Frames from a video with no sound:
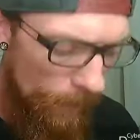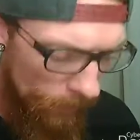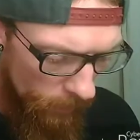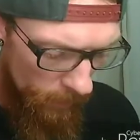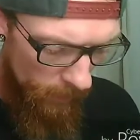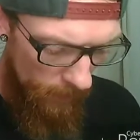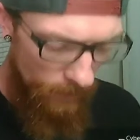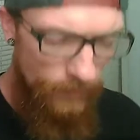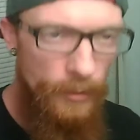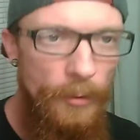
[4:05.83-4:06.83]
now we're going to get
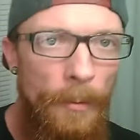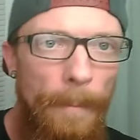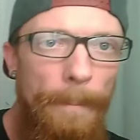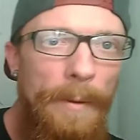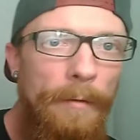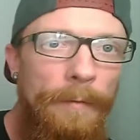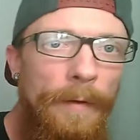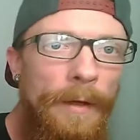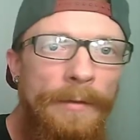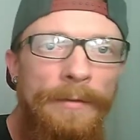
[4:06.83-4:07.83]
into
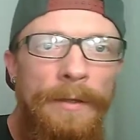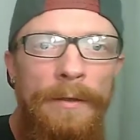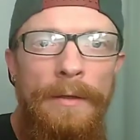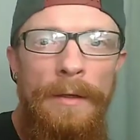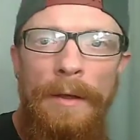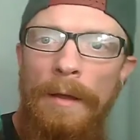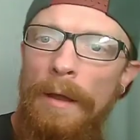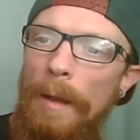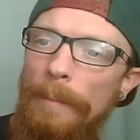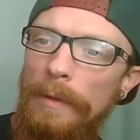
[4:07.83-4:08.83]
Belfast
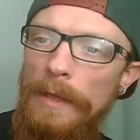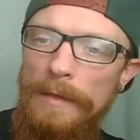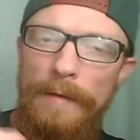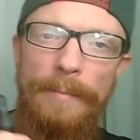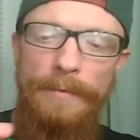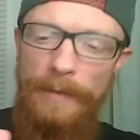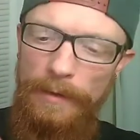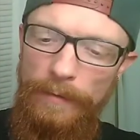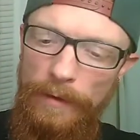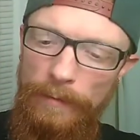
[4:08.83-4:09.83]
I believe i'm
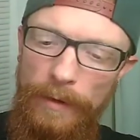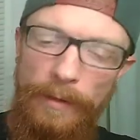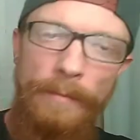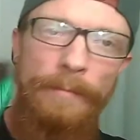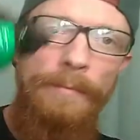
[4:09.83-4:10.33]
saying that right